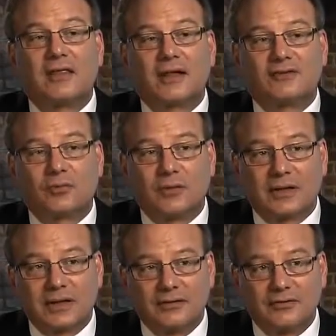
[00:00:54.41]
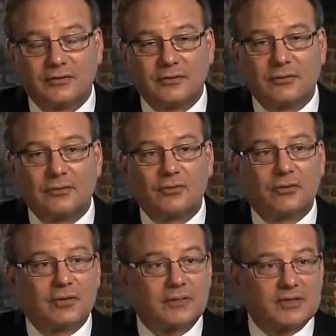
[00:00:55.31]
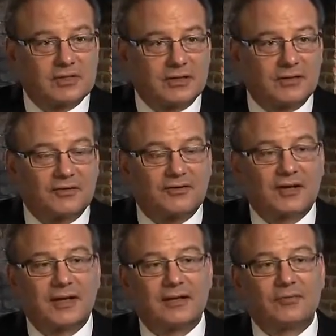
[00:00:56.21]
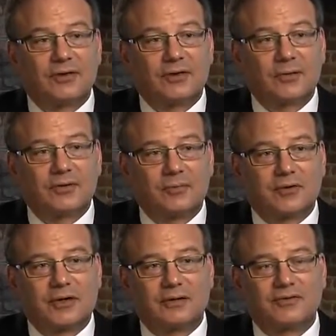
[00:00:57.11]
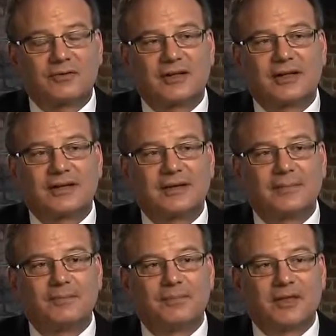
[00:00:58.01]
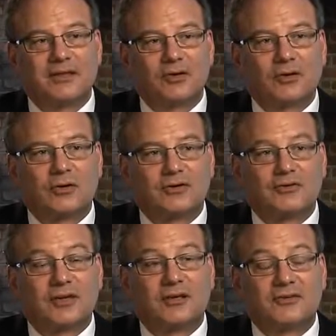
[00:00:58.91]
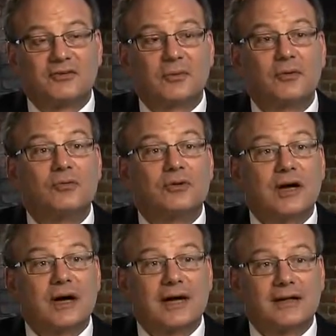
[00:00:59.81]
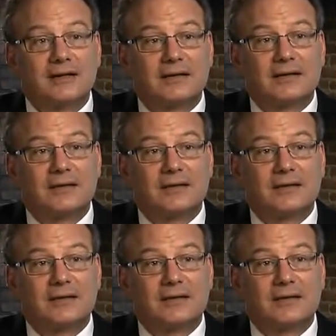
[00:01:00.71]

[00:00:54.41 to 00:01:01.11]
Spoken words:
That's what led to neuroimaging to say, if we know what the brain looks like in the early stage in someone who died,